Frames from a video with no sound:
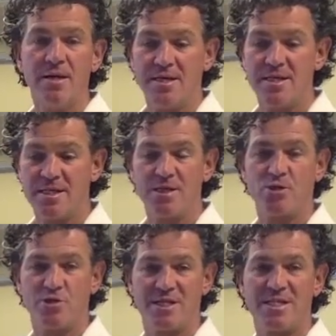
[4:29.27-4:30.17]
These
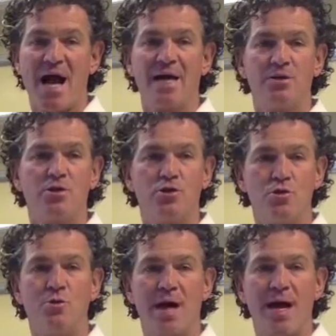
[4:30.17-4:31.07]
things are designed to
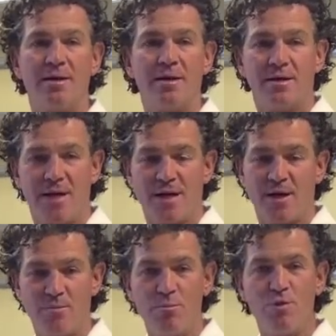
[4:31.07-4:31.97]
do that. They
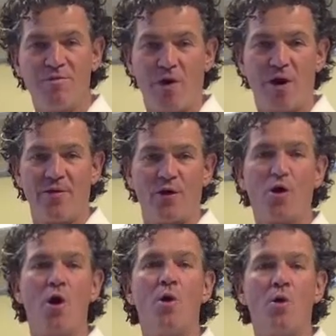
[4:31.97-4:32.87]
can move on
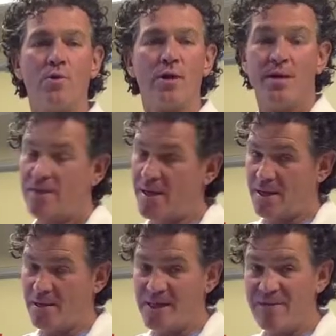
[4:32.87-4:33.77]
their own. They
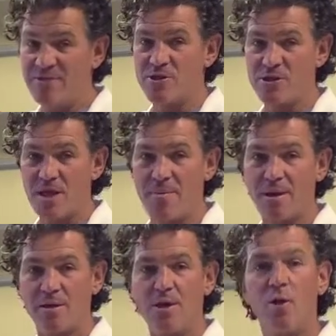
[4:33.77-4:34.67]
can leave the
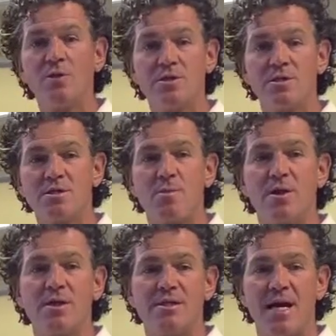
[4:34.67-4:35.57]
stomach and go into the
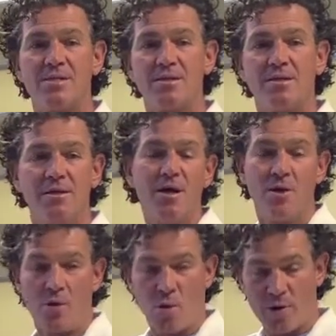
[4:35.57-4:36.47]
small intestine,
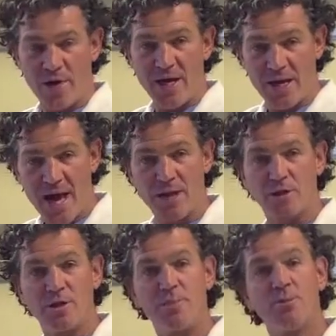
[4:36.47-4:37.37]
or they can
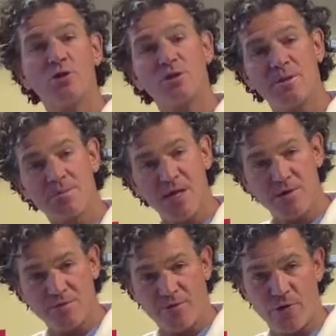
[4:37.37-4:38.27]
actually push
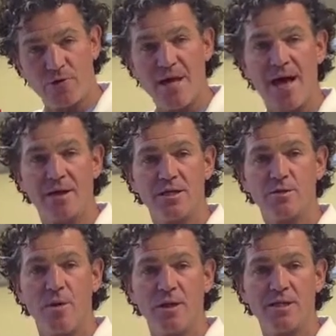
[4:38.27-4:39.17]
themselves further down in the
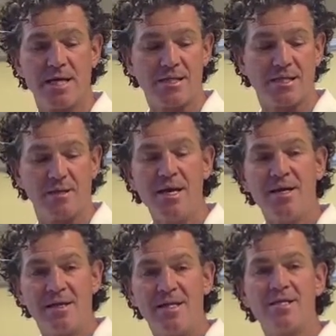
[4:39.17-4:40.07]
small intestine.
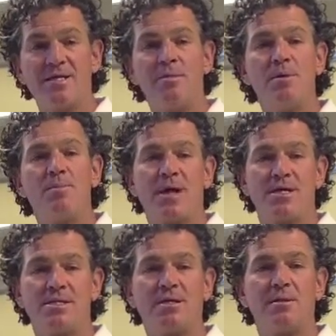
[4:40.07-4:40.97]
These can be
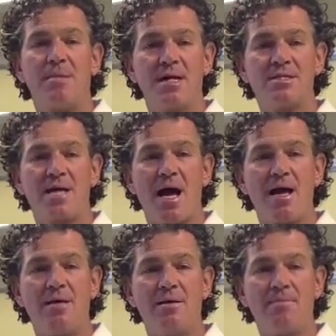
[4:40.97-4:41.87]
placed at the bedside.